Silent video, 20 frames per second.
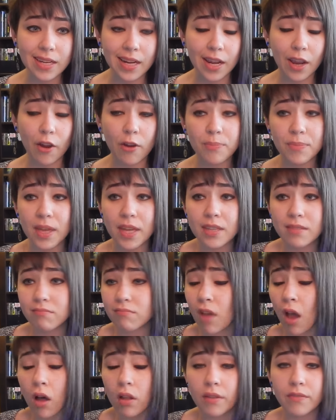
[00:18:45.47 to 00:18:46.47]
And I hope that
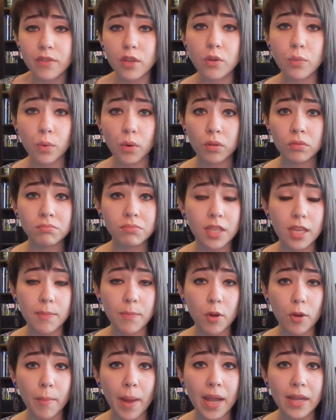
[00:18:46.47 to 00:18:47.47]
all of you will keep
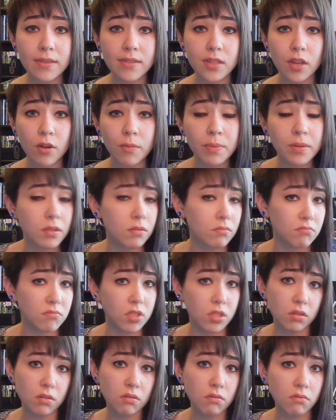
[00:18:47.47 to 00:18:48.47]
your minds open
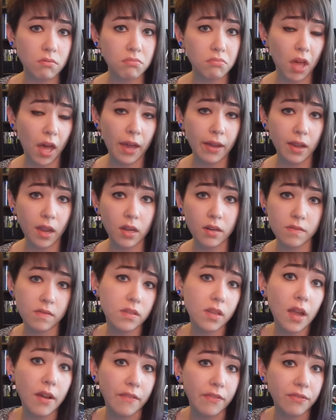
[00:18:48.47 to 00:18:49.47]
to that kind of
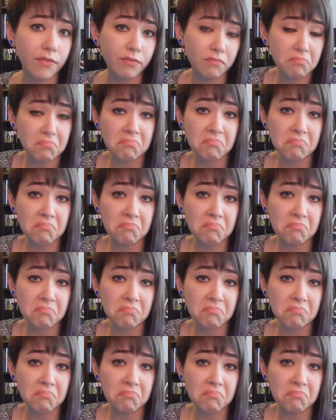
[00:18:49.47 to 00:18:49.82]
stuff.